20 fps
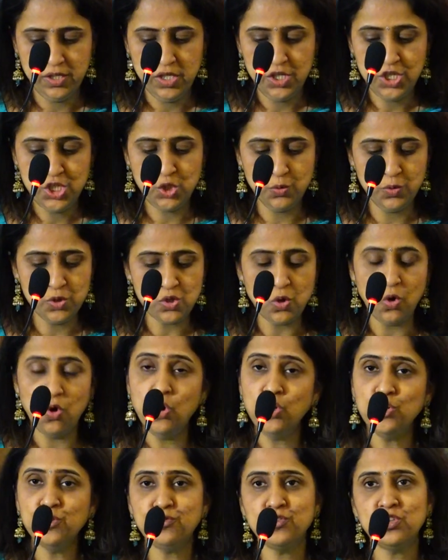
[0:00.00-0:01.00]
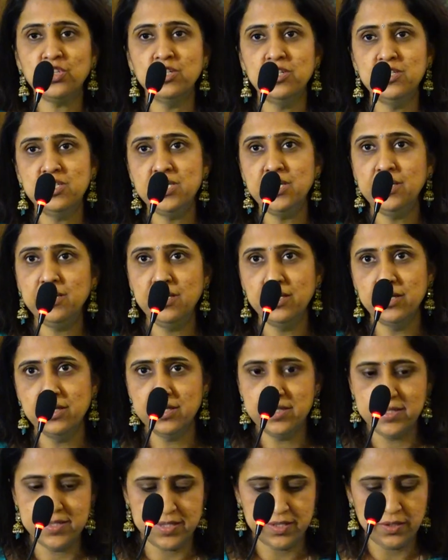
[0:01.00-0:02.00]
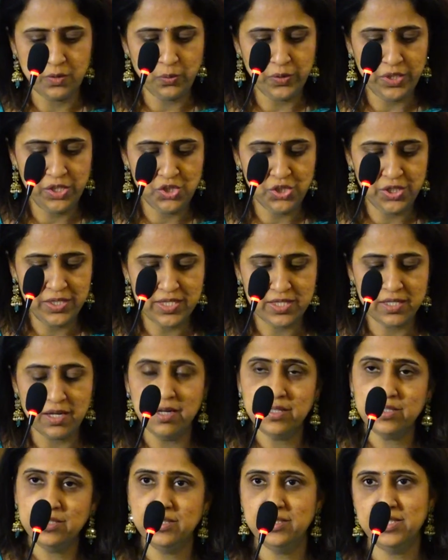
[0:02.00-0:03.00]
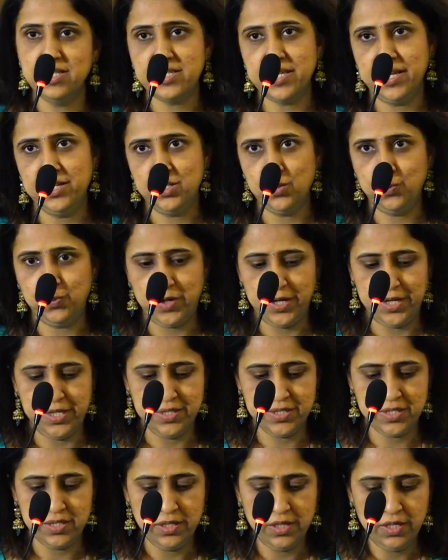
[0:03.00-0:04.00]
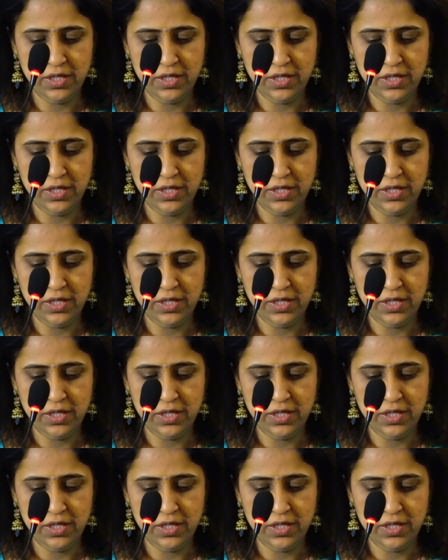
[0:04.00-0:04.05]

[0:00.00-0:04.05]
She was all of 13 years when she started this enterprise.